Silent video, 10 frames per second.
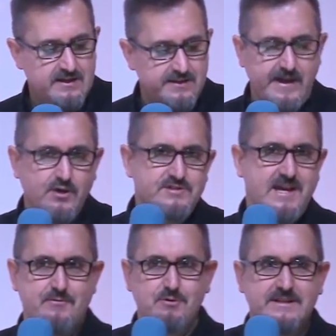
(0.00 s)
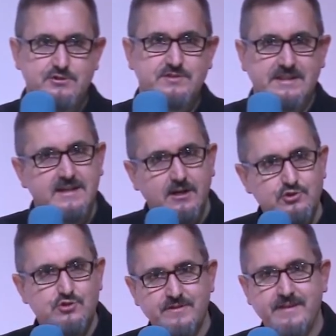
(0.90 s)
They also have a really interesting
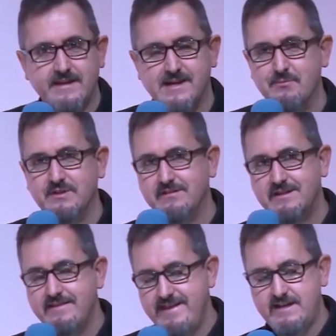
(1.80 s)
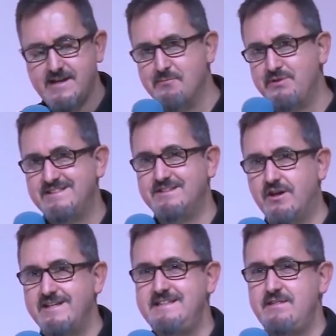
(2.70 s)
culture in their company. That company is
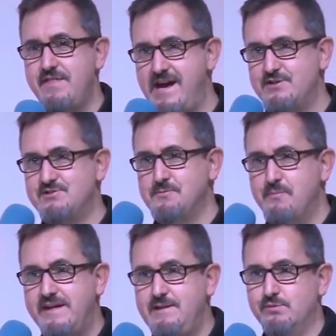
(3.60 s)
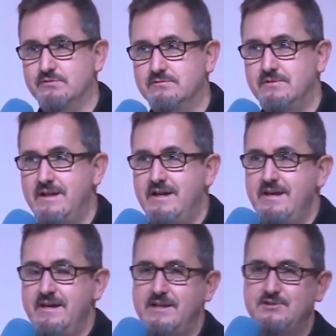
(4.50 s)
90,000 people.
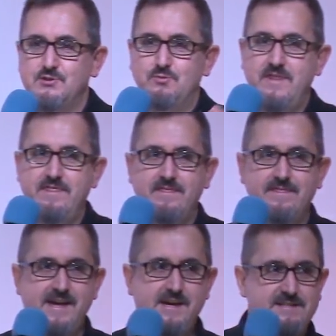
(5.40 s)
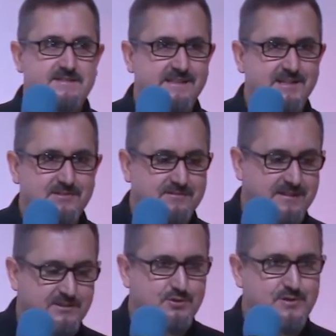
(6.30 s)
And so when they're sitting
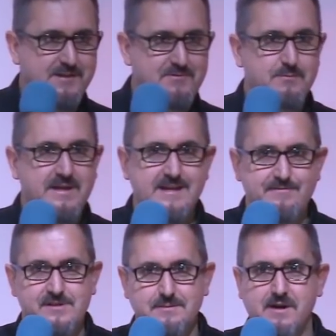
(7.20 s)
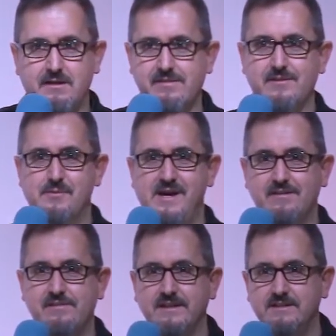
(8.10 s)
and talking with me every month
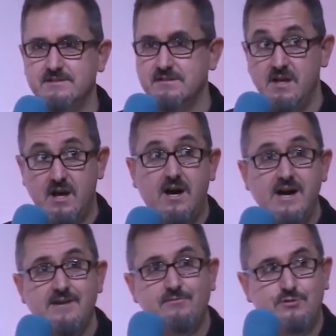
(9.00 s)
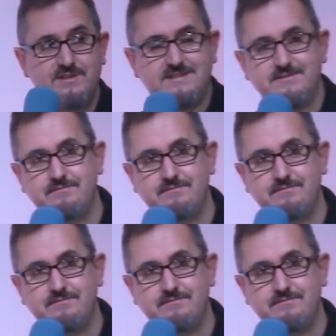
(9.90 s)
about things, I have all this